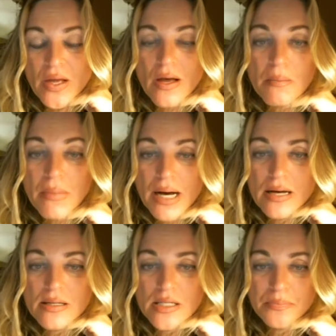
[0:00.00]

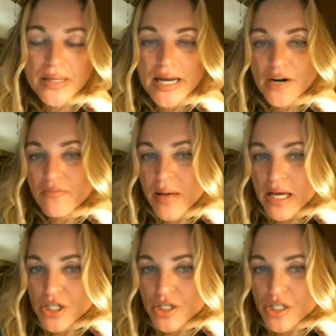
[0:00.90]
Mars, the planet of
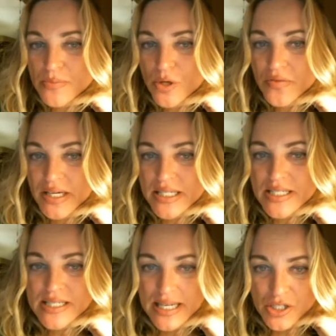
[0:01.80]
passion, is moving into
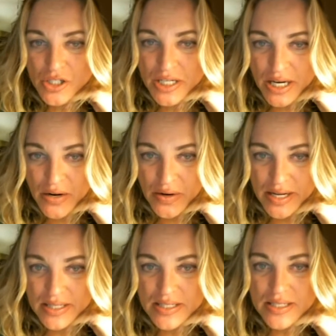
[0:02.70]

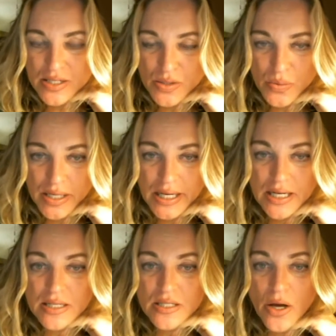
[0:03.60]
Sagittarius this week, and
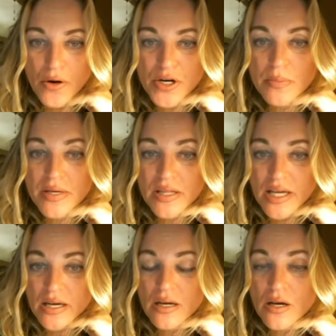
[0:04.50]
it's going to be
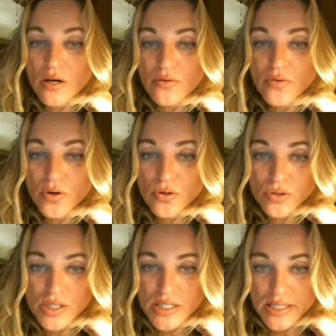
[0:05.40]
there for a
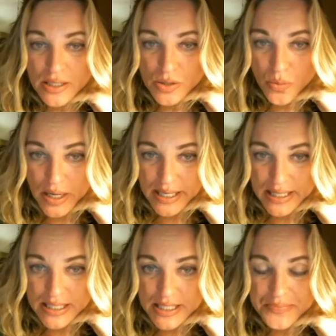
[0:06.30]
good 6
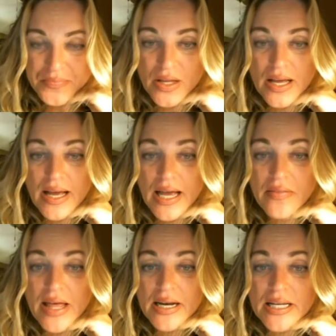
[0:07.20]
weeks, and
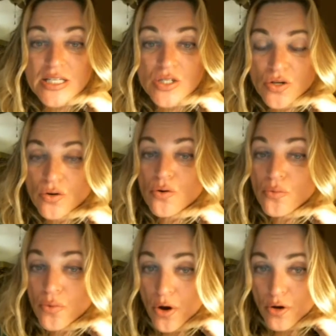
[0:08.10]
that is your
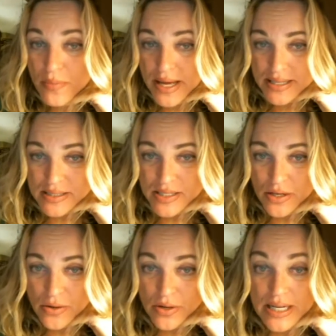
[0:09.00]
romance
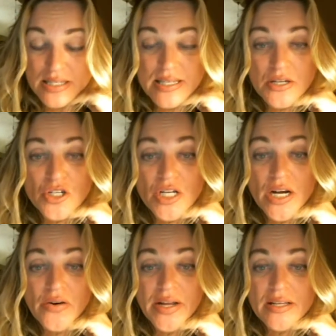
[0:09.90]
zone. And
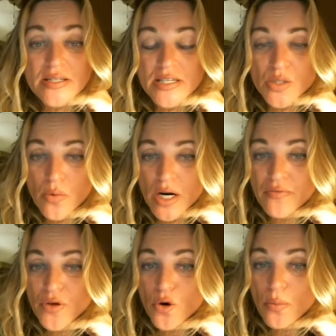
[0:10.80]
Sagittarius is one of
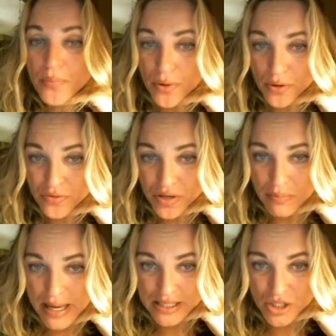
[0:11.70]
your perfect
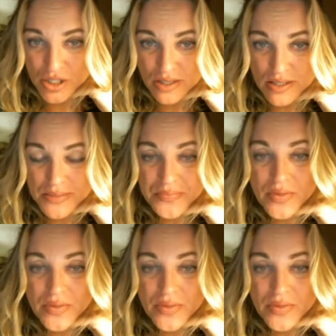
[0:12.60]
matches.